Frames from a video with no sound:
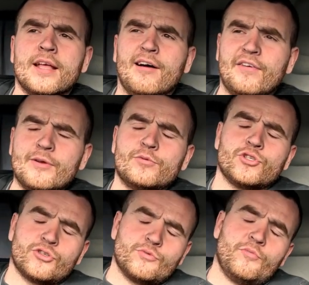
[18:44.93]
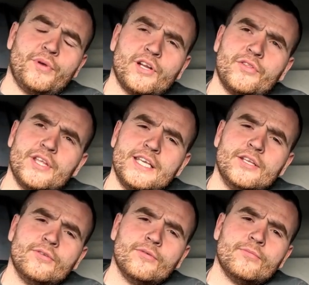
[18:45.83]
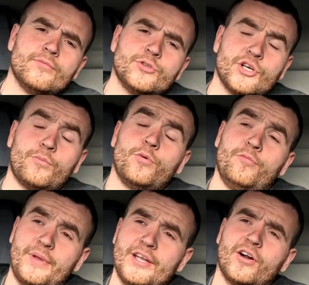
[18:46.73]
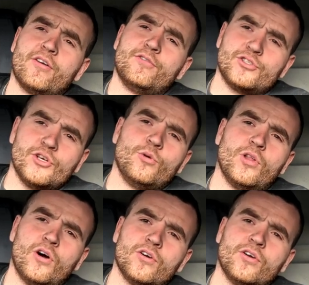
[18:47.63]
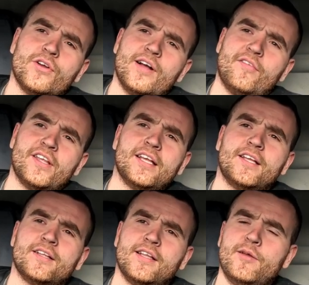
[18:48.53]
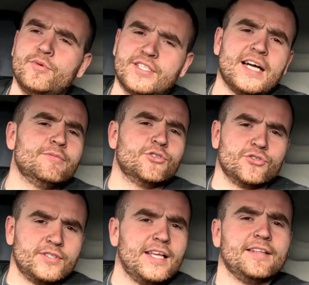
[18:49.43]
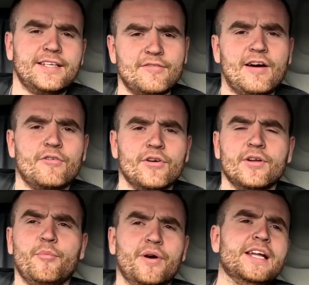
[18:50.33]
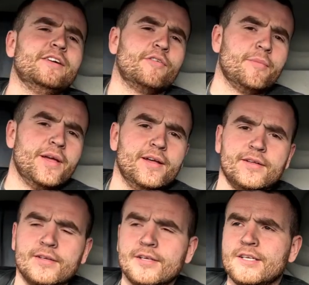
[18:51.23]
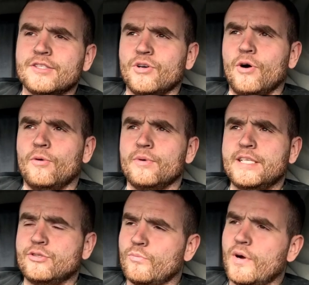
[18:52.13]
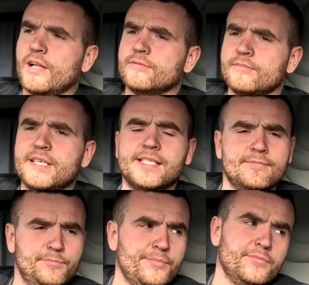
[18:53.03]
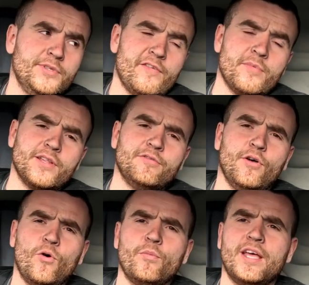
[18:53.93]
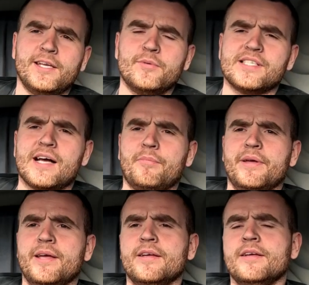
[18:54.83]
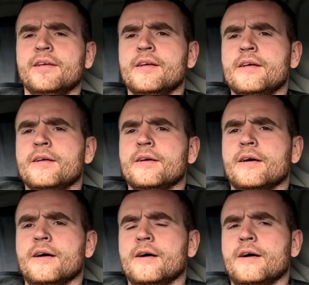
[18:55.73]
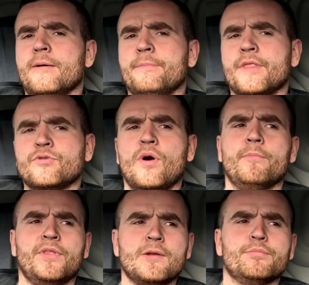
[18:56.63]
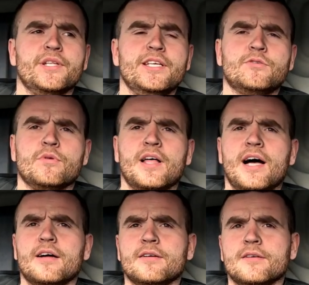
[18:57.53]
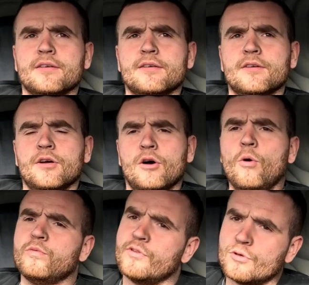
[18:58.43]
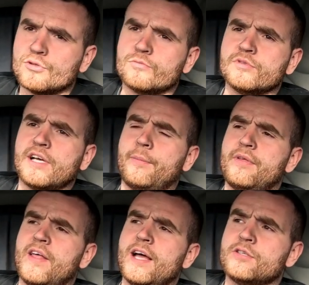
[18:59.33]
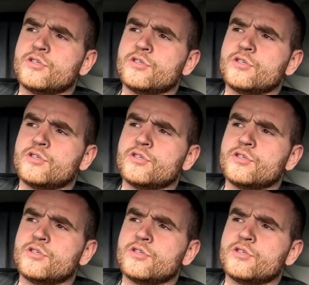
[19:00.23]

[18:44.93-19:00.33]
I think just because we've been on the job we've been on for so long, I think it was time to just give Aaron a break from it. So he's done well. He's given me a lift home there, he was happy. So I'm dead pleased with that. Hopefully the customers are happy there